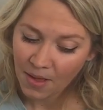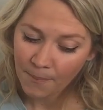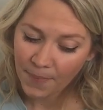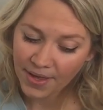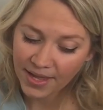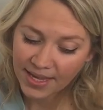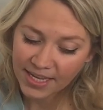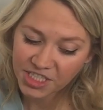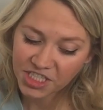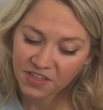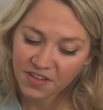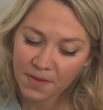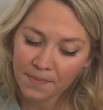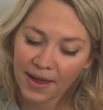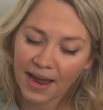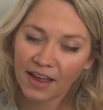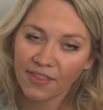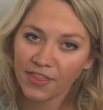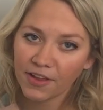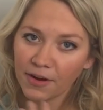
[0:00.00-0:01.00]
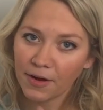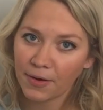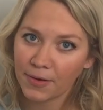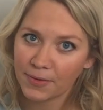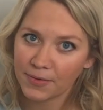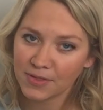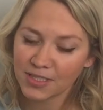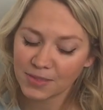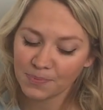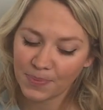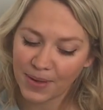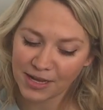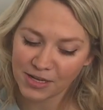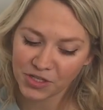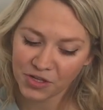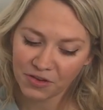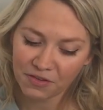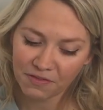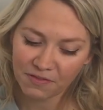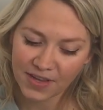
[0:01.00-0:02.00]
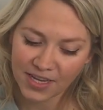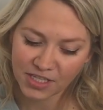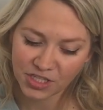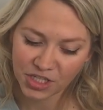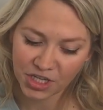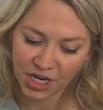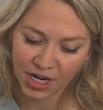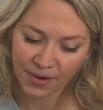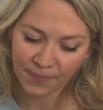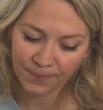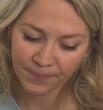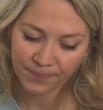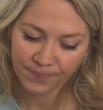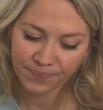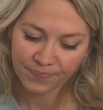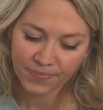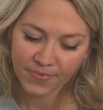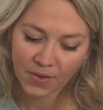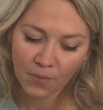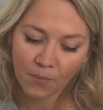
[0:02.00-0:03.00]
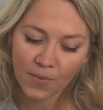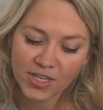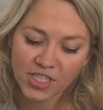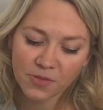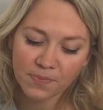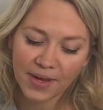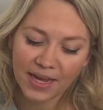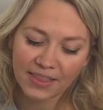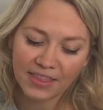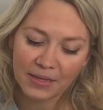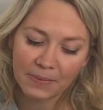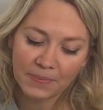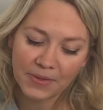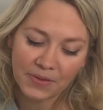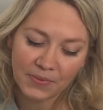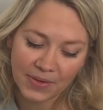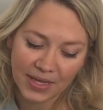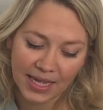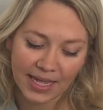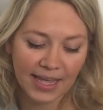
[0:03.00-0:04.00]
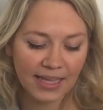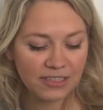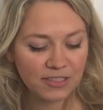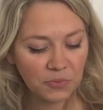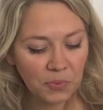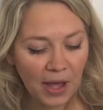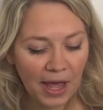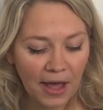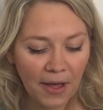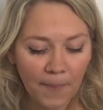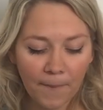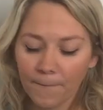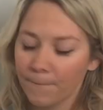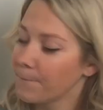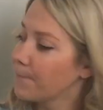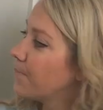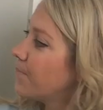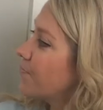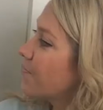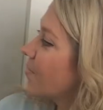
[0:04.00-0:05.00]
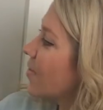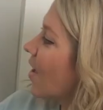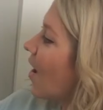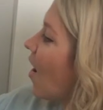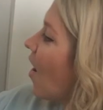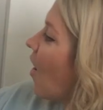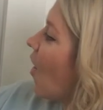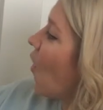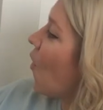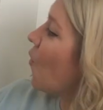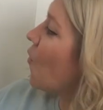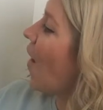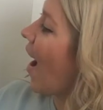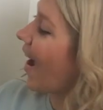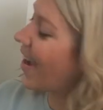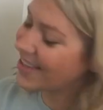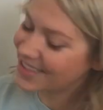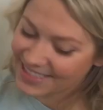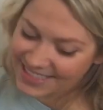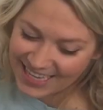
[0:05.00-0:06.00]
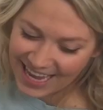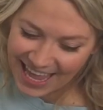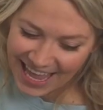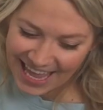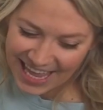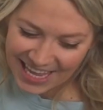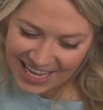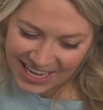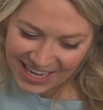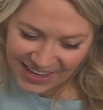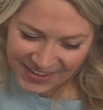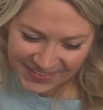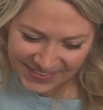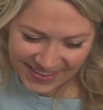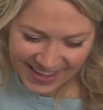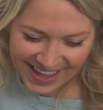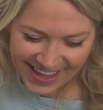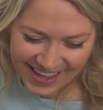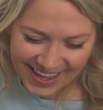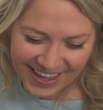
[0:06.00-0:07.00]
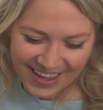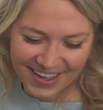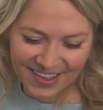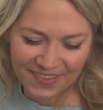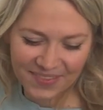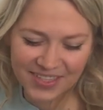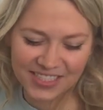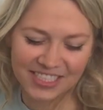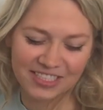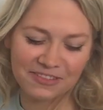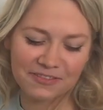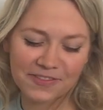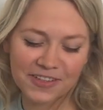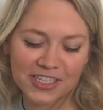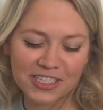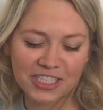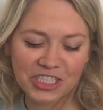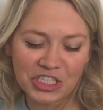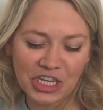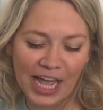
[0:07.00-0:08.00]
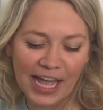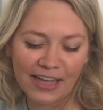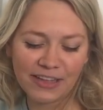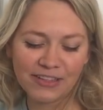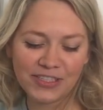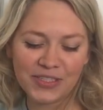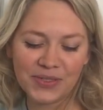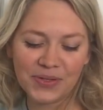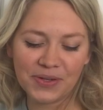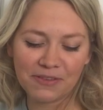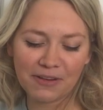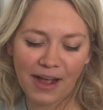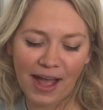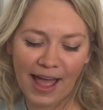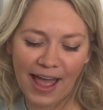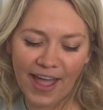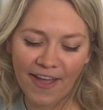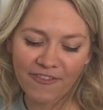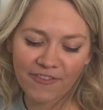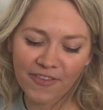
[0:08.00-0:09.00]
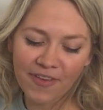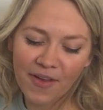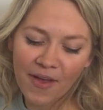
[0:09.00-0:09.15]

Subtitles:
but each of them had their own special feature, which made them unique as well. Rectangula was the first child to arrive,